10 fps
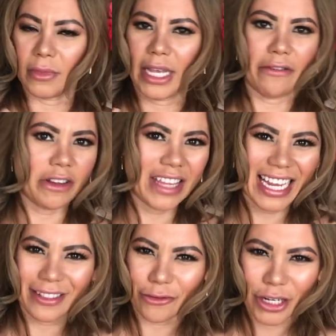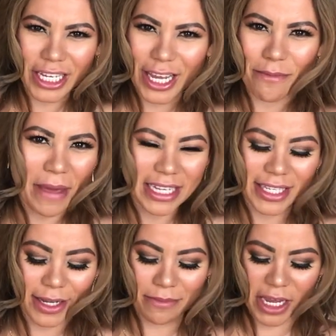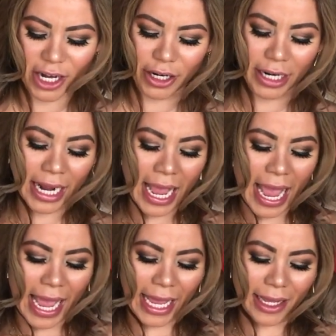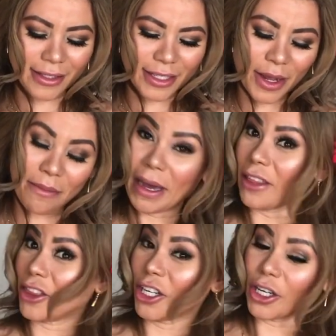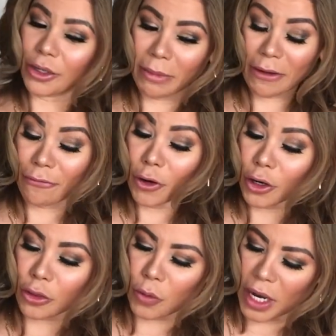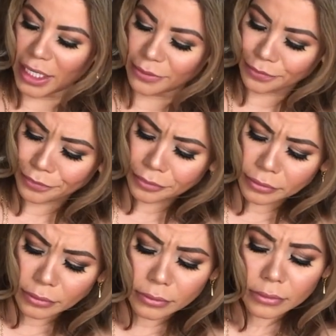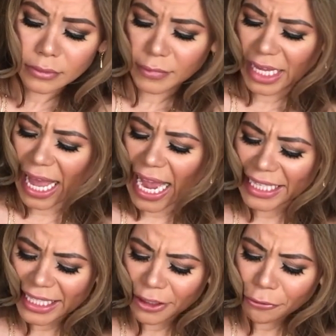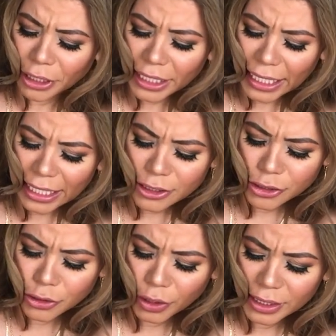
everyday drinking Mexican beer. And my fourth one, I didn't really enjoy